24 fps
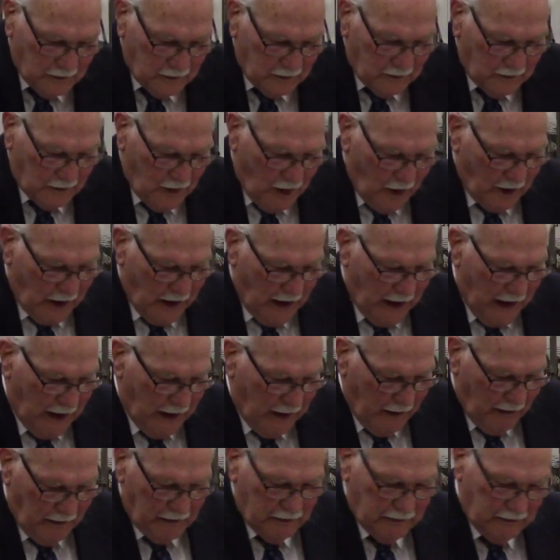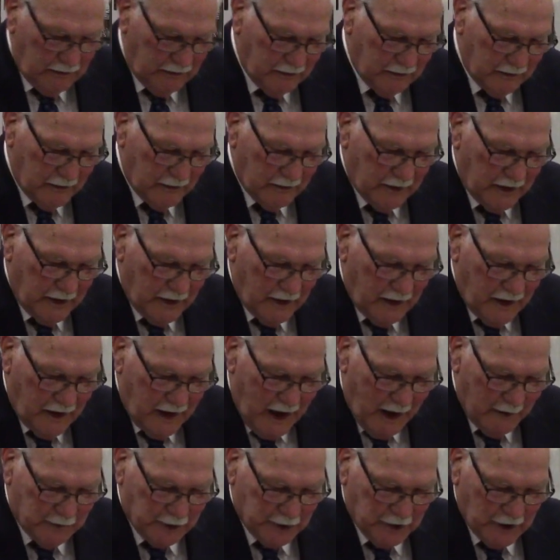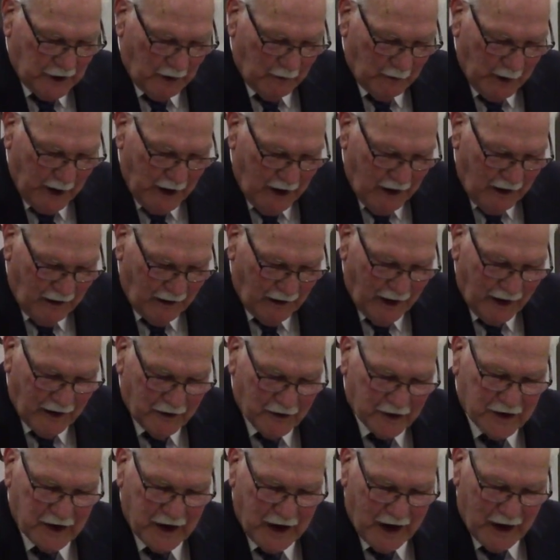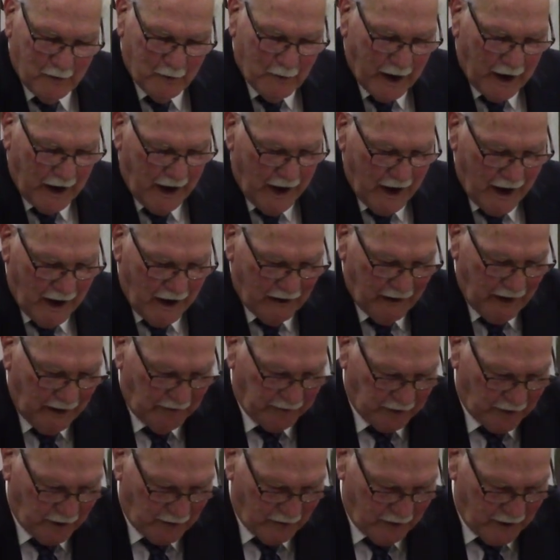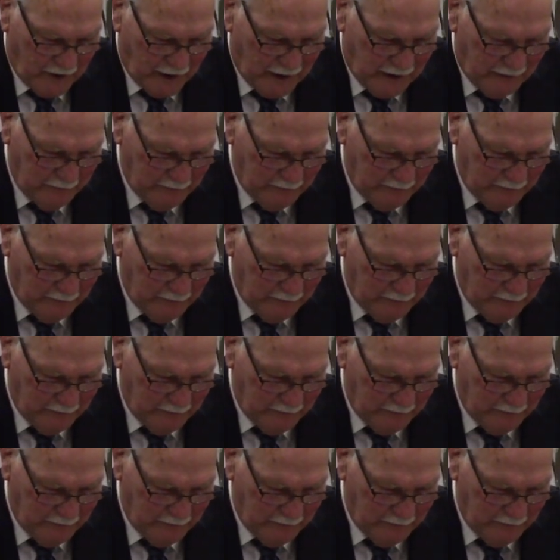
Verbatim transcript: Okay. I'm sure we all understand by now, after uh,